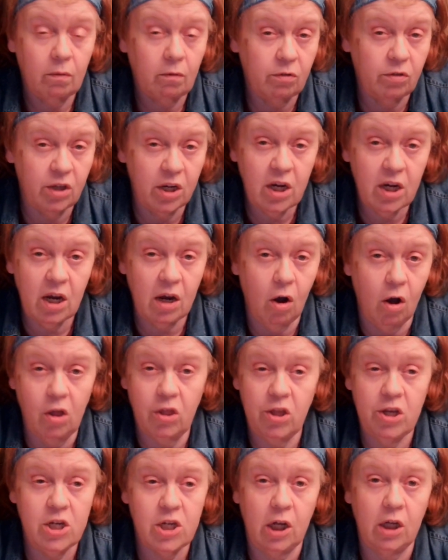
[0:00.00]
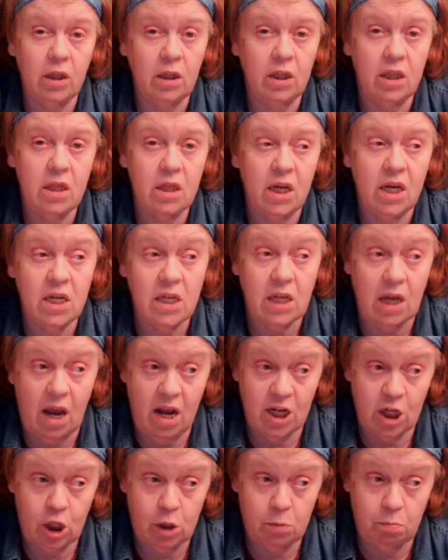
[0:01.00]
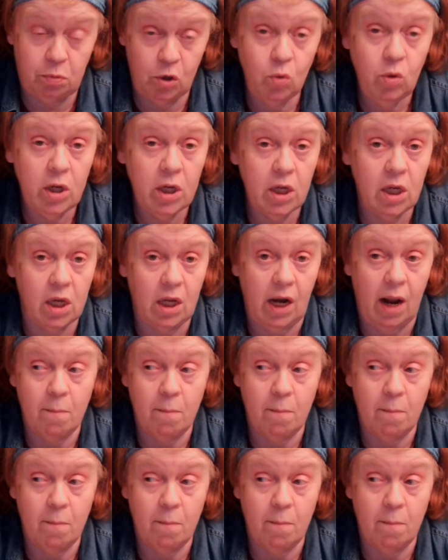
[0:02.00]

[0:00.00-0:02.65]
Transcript: thinking all these ugly things and spewing it